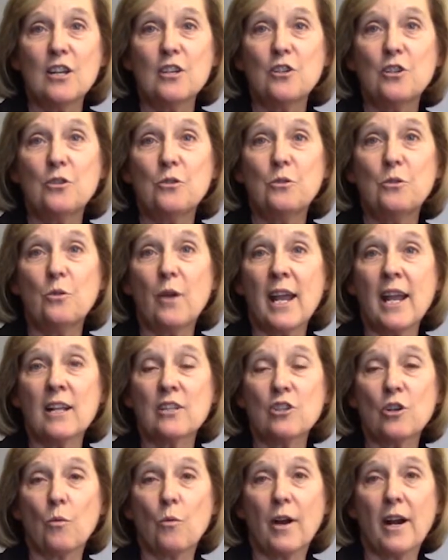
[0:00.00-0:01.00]
to
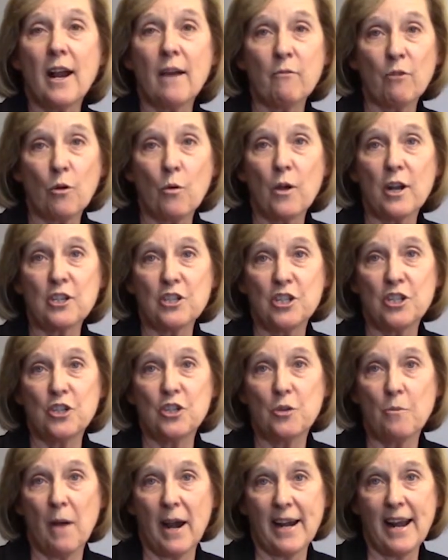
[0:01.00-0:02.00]
answer whatever questions
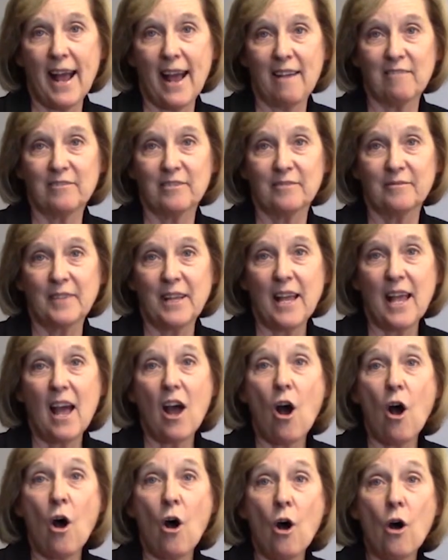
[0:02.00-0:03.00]
you might have,
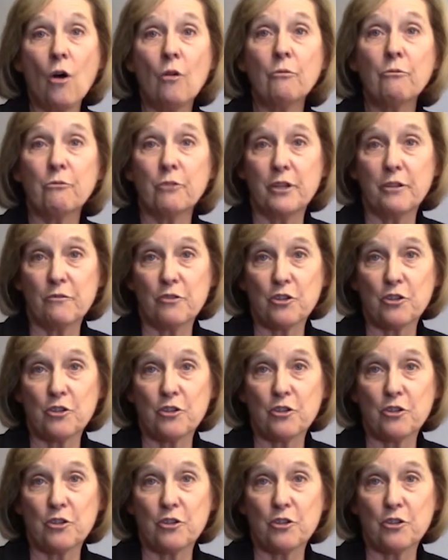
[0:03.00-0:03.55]
all free of